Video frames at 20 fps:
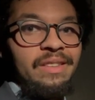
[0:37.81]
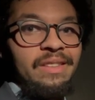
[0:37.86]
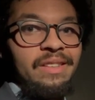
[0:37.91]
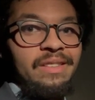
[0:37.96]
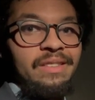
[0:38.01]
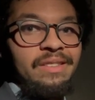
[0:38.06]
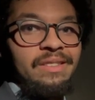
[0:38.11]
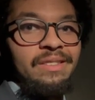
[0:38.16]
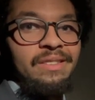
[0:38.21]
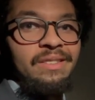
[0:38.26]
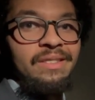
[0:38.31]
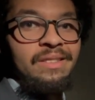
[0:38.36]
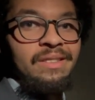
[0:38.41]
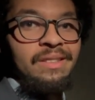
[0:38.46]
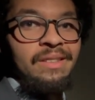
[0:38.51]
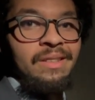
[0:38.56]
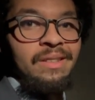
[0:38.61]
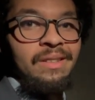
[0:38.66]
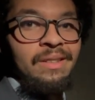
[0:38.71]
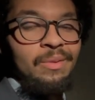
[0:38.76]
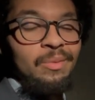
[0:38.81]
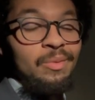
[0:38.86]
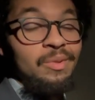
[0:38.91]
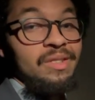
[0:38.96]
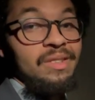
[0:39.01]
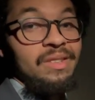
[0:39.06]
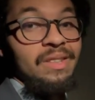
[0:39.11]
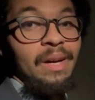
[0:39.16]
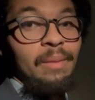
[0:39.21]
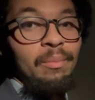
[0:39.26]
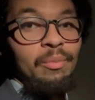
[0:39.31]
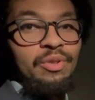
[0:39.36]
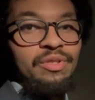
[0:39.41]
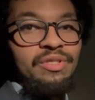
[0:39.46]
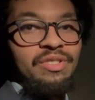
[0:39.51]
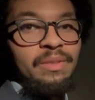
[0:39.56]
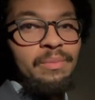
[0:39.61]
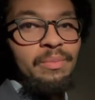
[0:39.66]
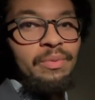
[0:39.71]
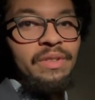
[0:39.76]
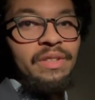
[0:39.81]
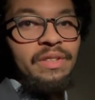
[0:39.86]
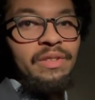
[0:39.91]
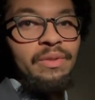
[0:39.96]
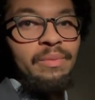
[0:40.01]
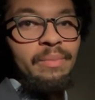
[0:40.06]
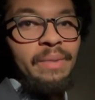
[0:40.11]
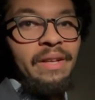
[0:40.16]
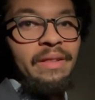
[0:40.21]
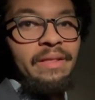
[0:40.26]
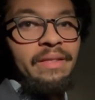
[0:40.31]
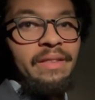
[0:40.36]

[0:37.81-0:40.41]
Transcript: this was a lot more simple than you might